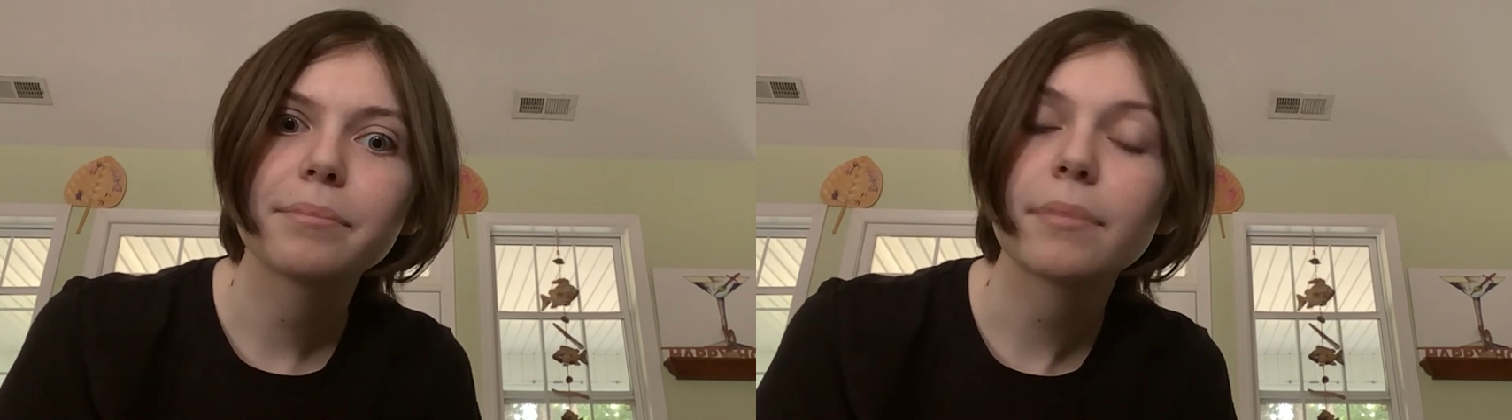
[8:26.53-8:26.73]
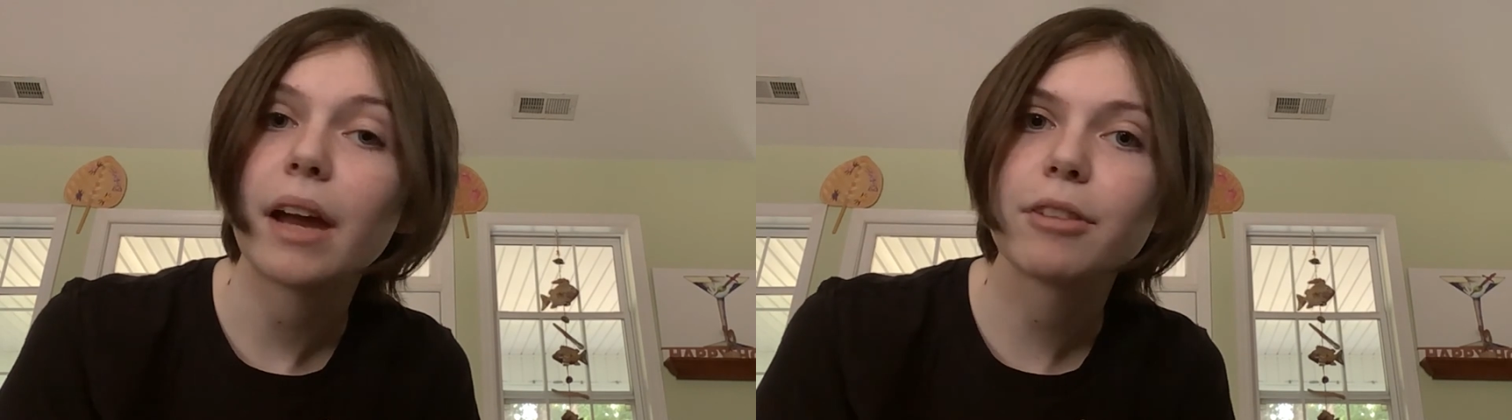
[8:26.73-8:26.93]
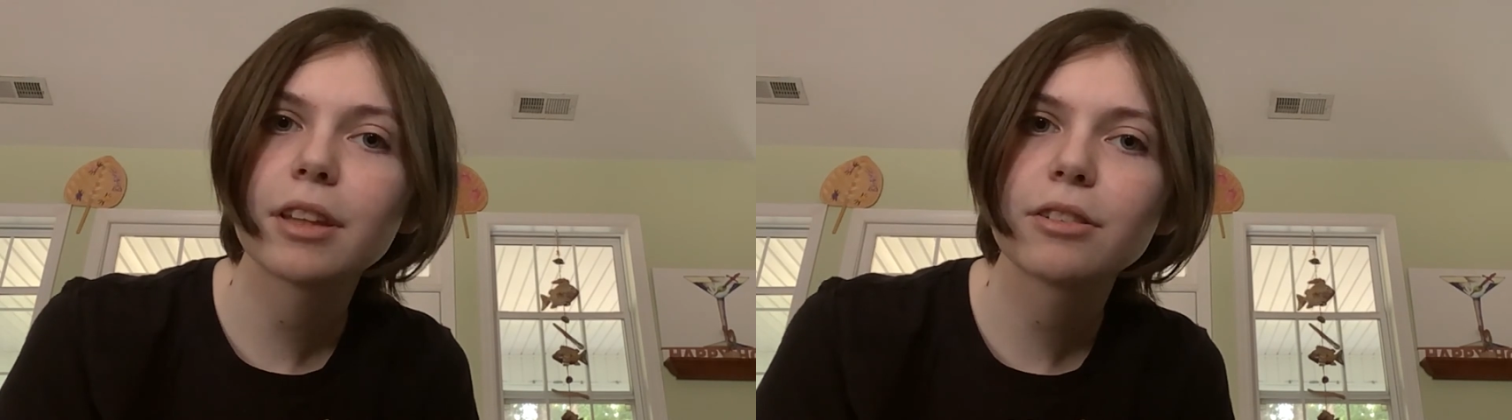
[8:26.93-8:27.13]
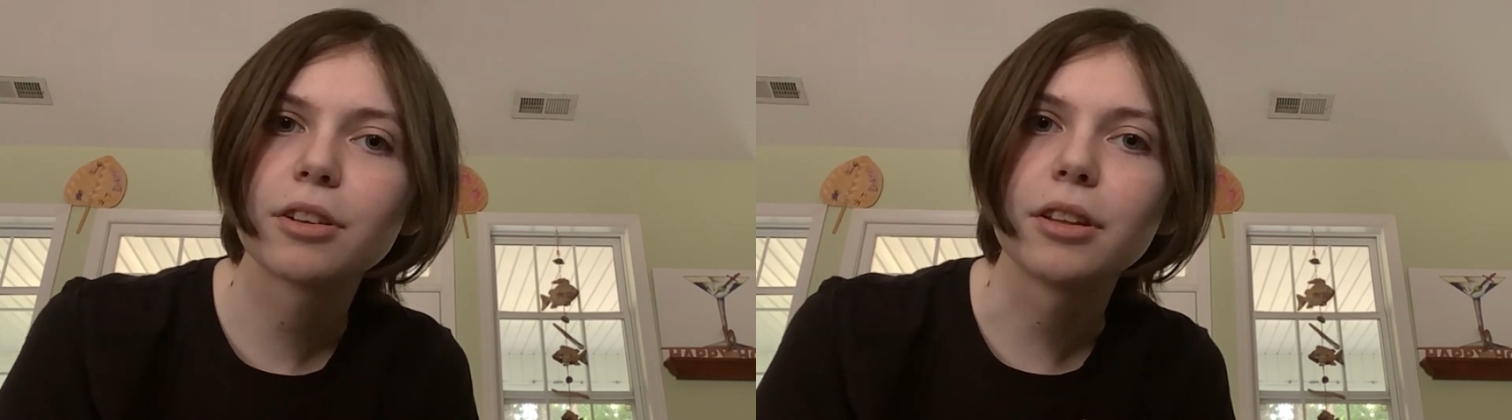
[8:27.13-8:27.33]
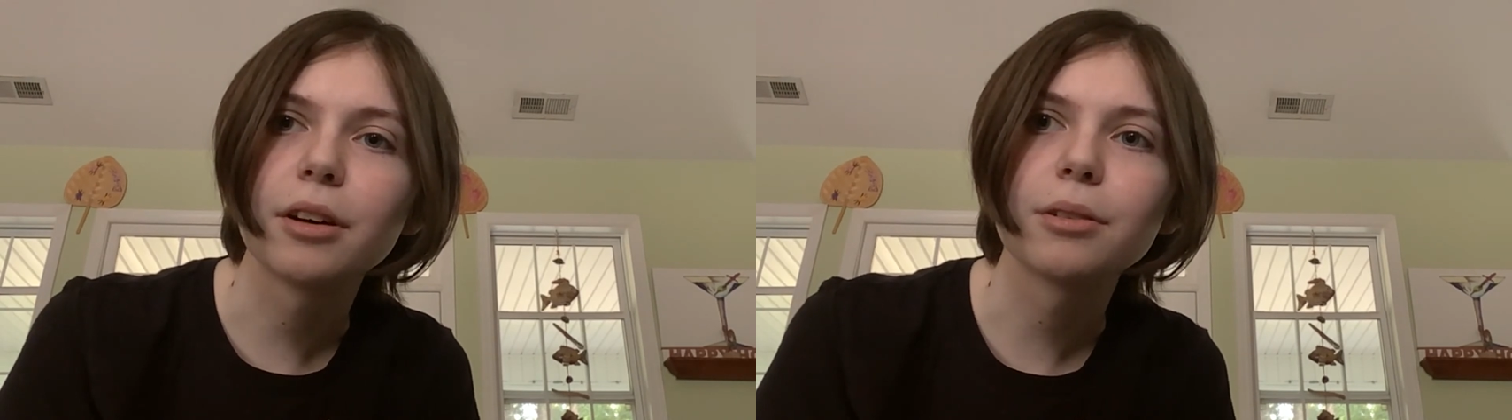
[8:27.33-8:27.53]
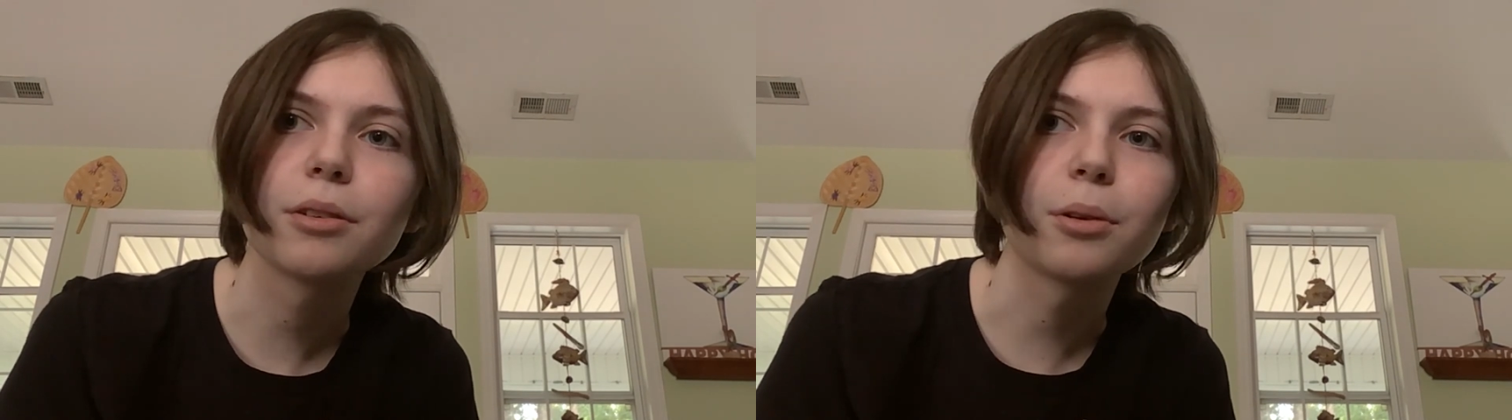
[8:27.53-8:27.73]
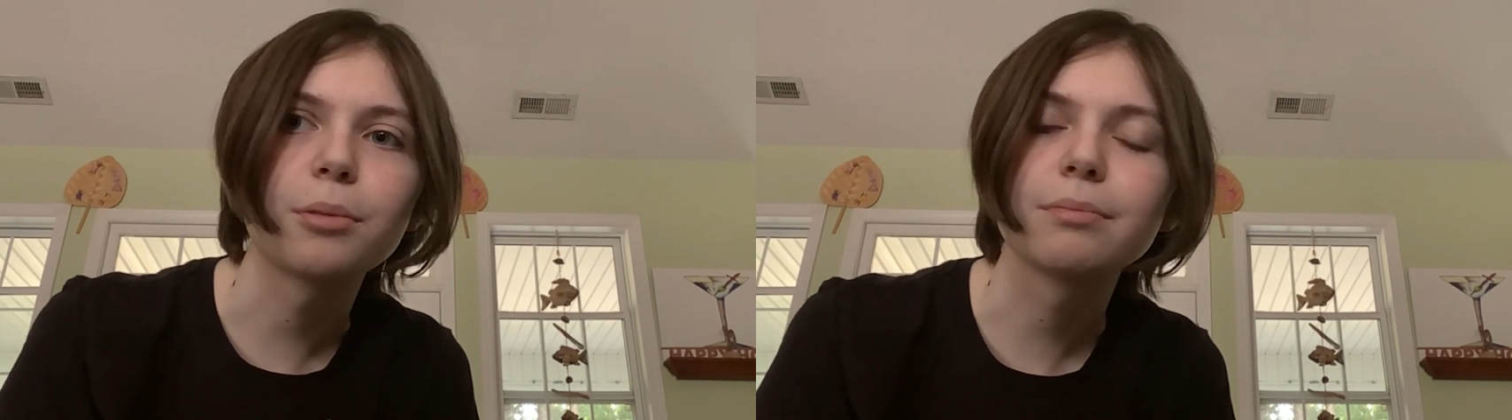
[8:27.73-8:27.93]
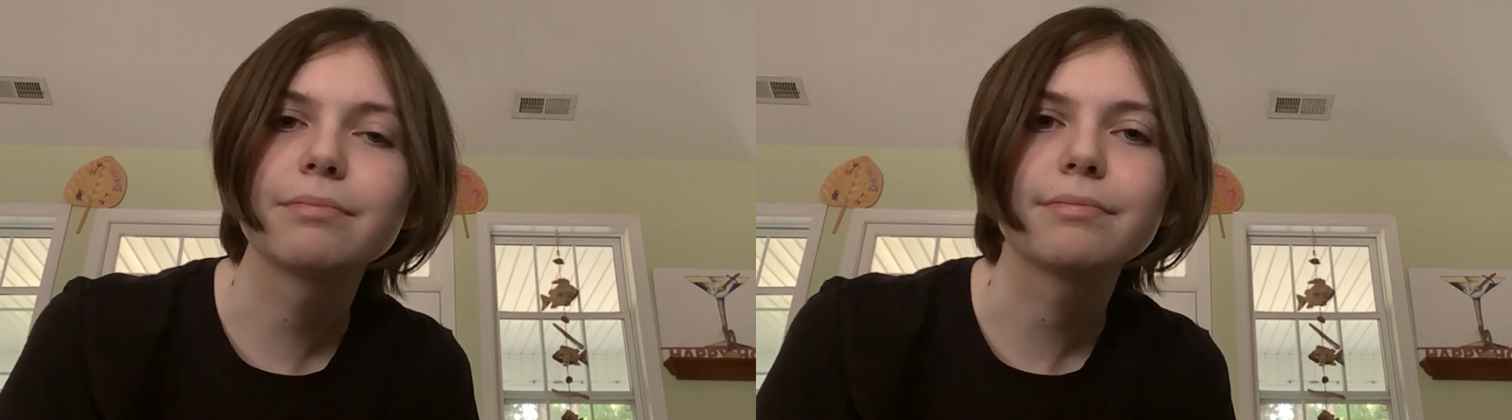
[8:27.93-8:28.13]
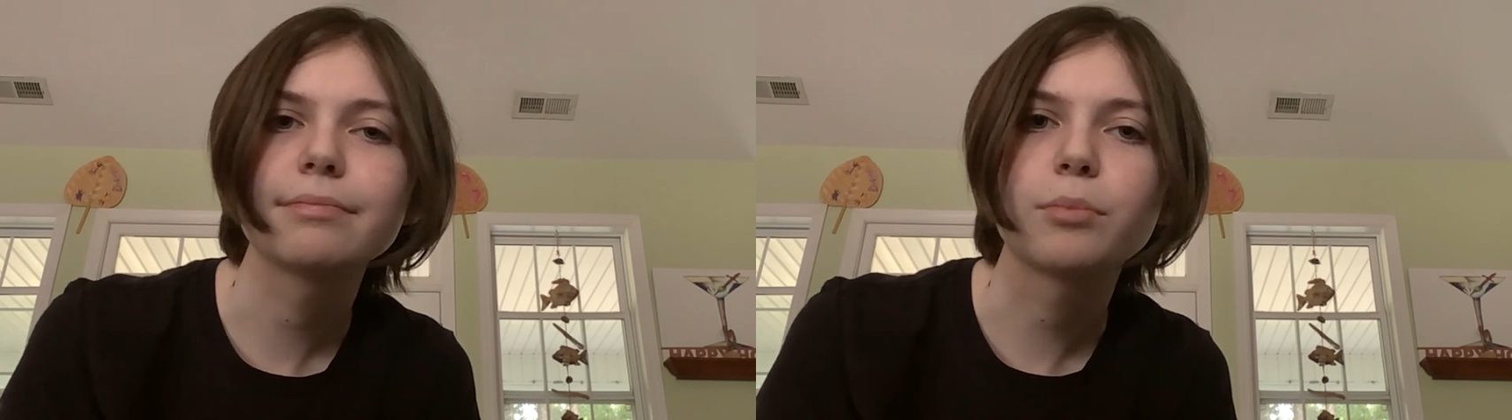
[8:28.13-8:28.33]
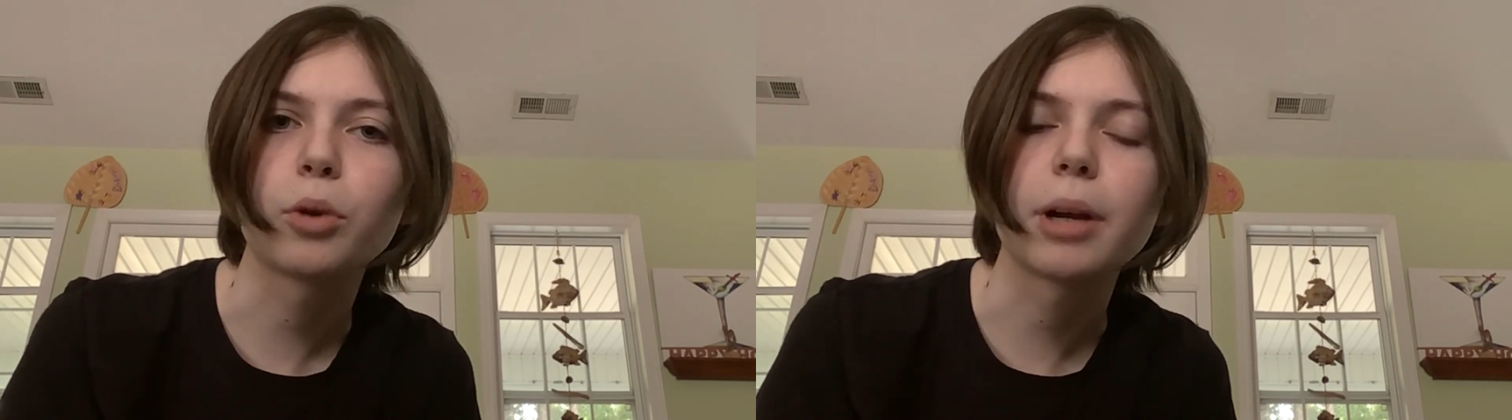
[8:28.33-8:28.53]
Everything's good though, so don't
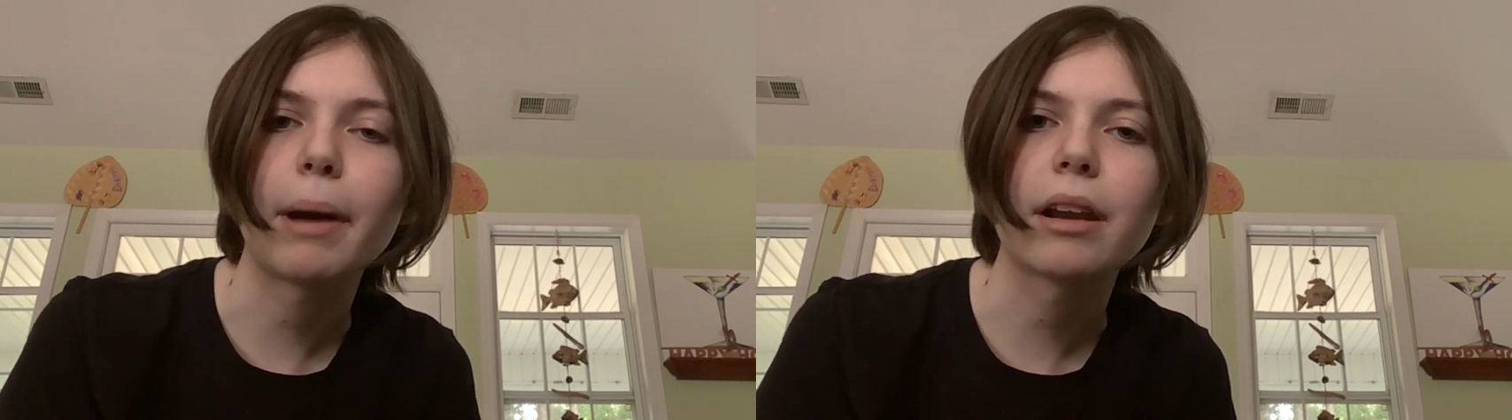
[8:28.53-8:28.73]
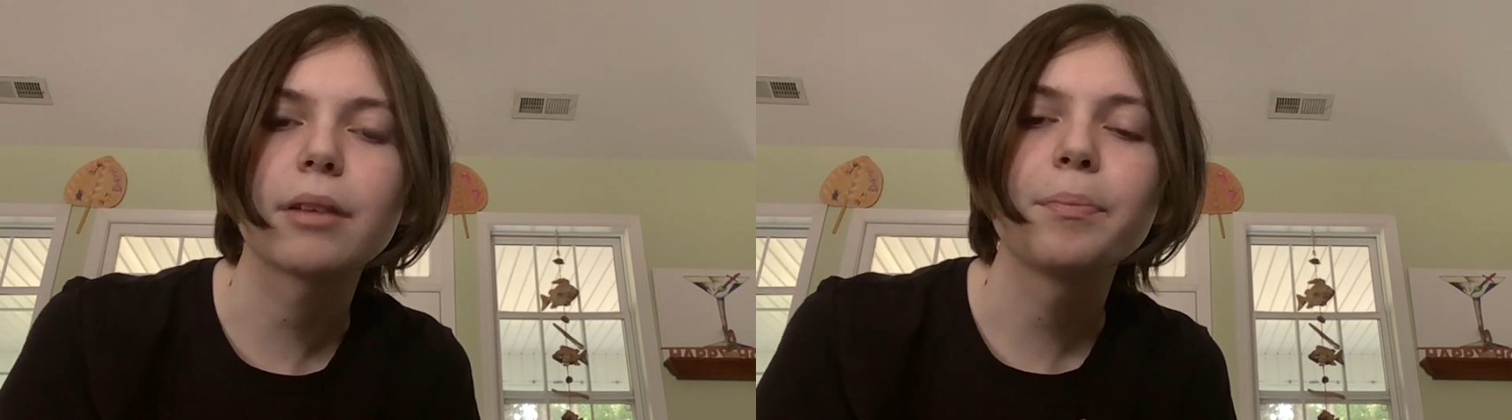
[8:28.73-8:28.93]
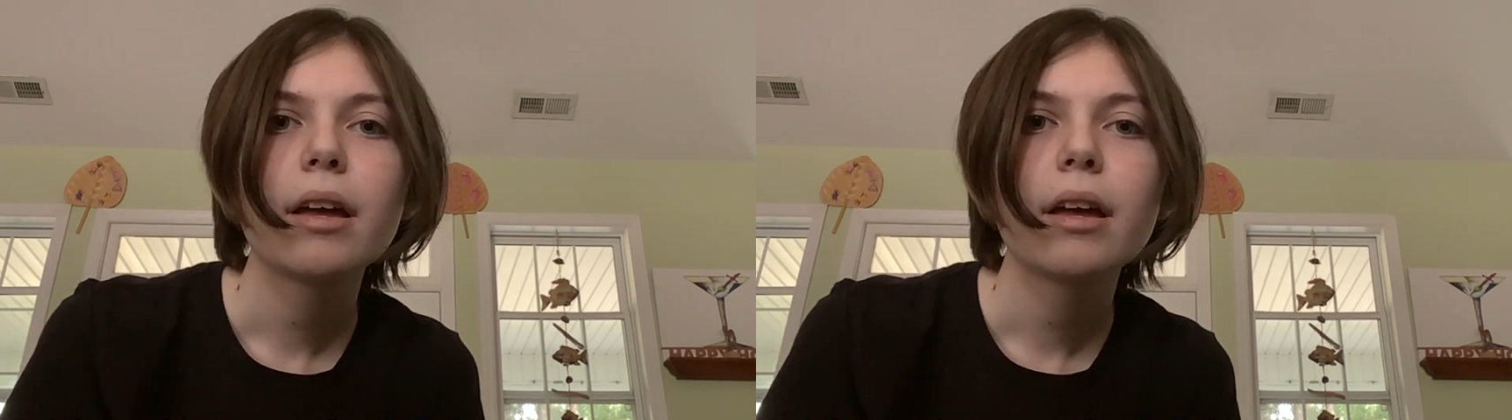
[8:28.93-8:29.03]
worry about it.